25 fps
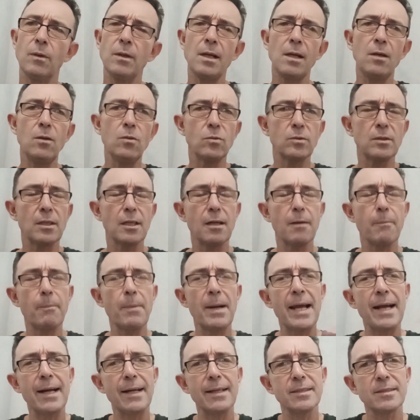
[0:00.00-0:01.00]
when I looked at
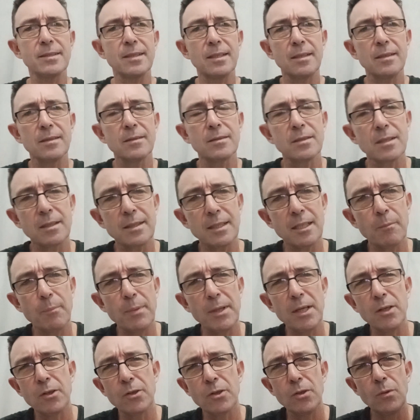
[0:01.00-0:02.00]
the blacklisting, because I did
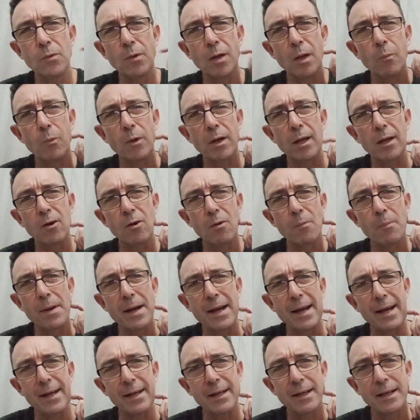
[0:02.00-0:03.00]
a bit of Googling when I
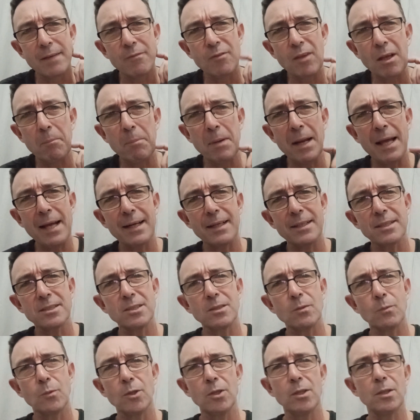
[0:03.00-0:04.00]
got back, if they
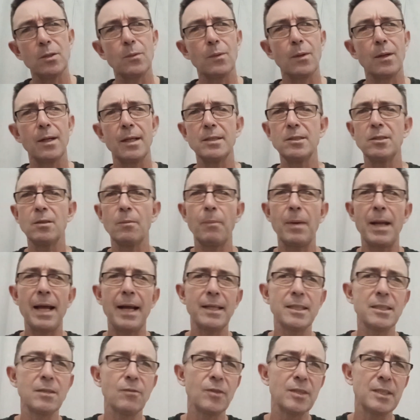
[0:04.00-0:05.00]
blacklist you work-wise, you're
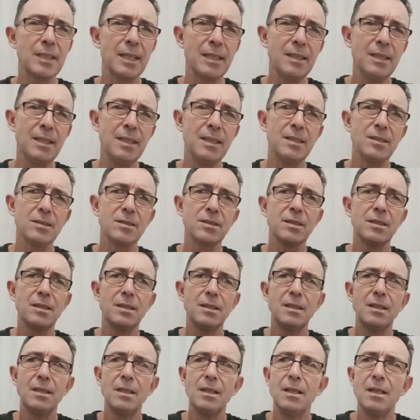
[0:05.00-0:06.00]
blacklisted for 10 years,
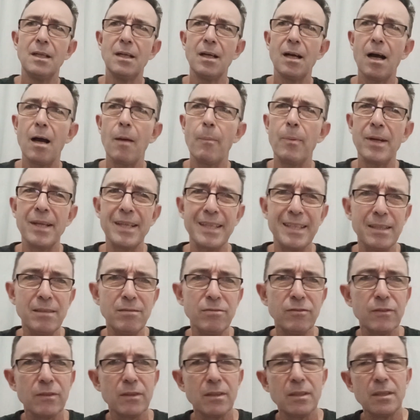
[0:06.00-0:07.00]
I
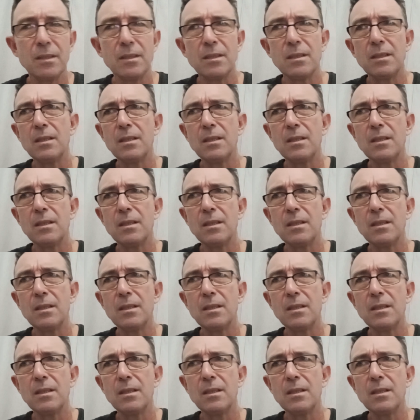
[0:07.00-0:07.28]
believe.